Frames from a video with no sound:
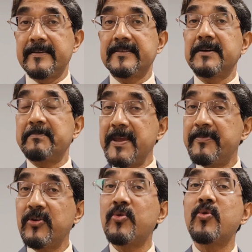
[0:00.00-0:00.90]
the
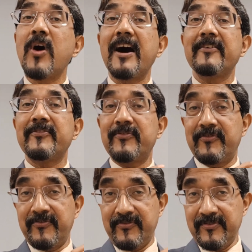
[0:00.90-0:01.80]
people who have
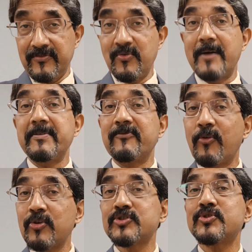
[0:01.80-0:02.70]
been
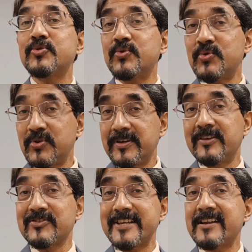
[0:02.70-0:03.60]
forced to
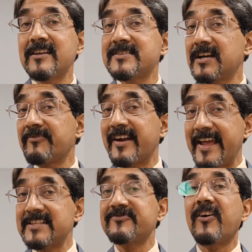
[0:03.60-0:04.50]
settle somewhere
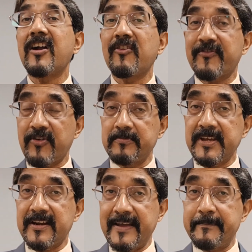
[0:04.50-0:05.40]
else far off from
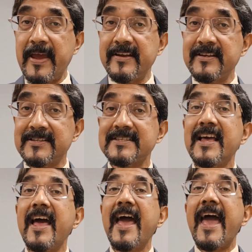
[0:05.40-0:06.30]
their parents,
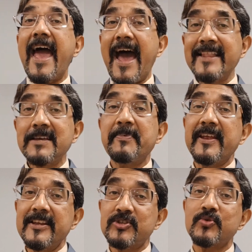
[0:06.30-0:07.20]
and the
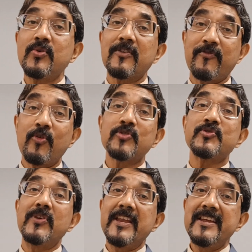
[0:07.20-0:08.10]
parents who are forced
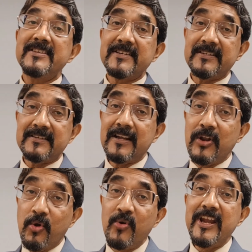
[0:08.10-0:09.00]
to lead a
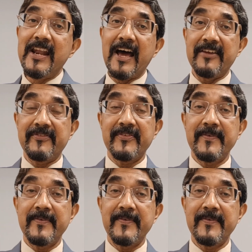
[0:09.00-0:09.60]
lonely life,